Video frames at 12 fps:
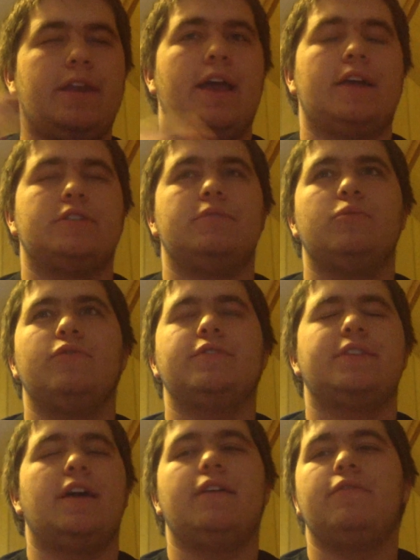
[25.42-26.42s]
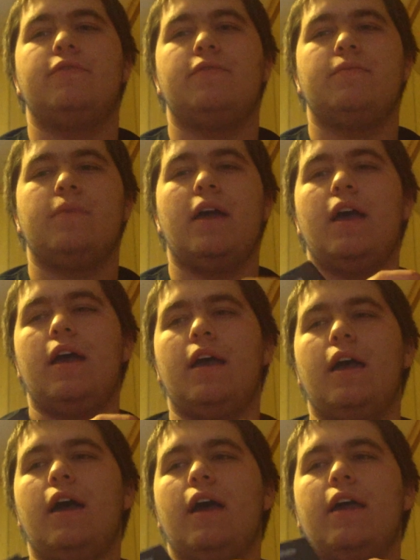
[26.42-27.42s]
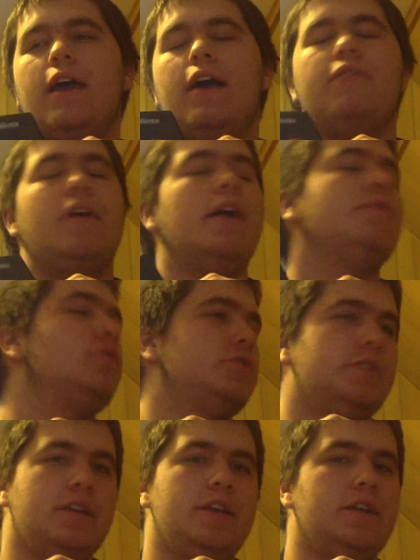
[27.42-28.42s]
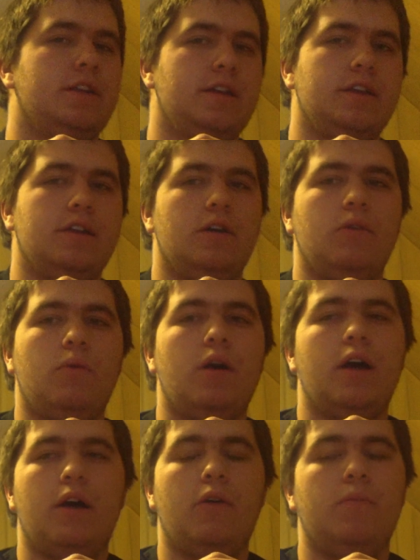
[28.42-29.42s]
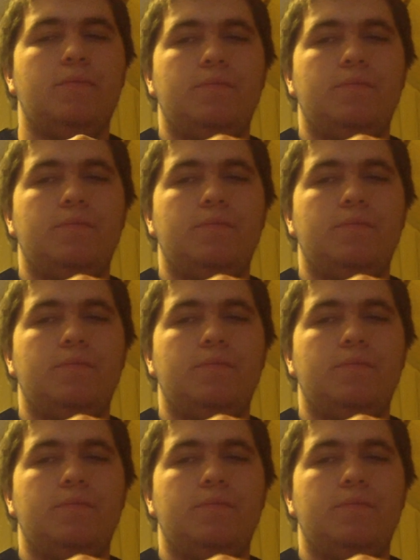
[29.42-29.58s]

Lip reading: action movies I have ever seen in a while.